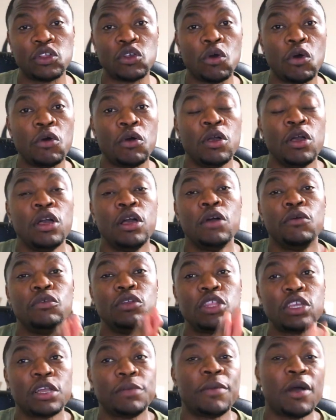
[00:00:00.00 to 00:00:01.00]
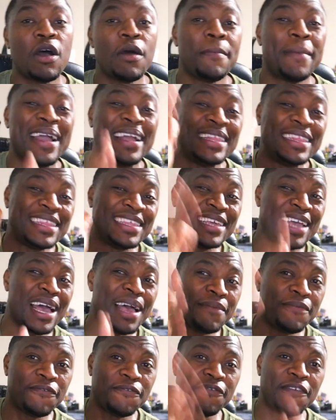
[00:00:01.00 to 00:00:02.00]
So we'll talk about my
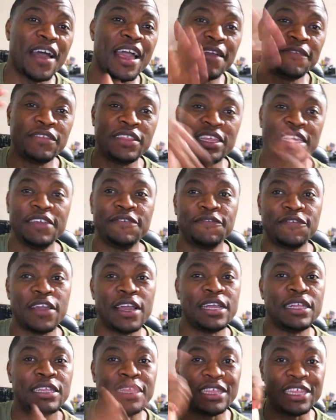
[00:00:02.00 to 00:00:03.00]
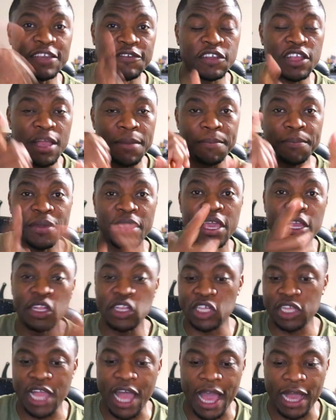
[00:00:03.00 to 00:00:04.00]
top five defense dividend paying
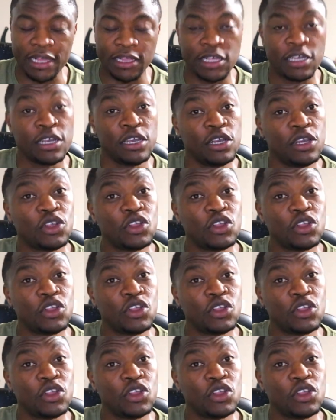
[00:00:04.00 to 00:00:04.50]
stocks.